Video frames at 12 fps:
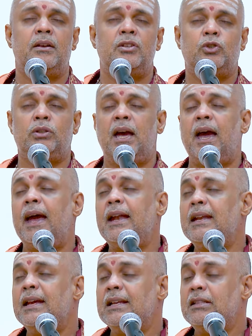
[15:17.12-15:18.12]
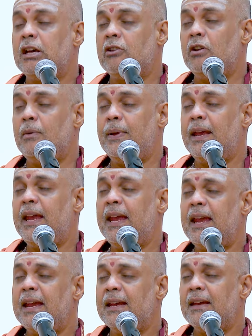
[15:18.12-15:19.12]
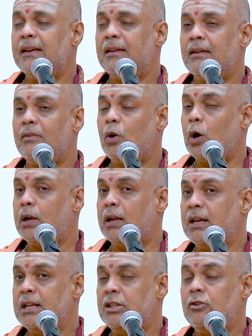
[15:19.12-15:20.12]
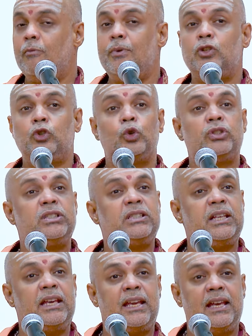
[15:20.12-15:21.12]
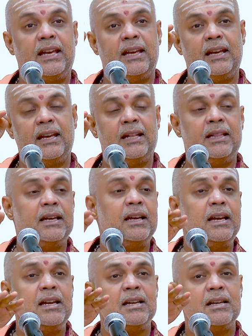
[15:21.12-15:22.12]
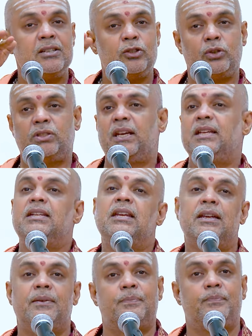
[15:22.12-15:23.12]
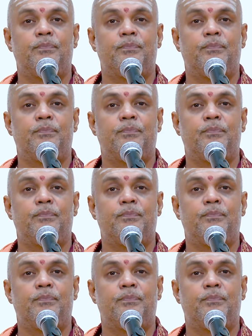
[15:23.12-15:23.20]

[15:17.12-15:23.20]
So that there will be what? There will be swasti in the society.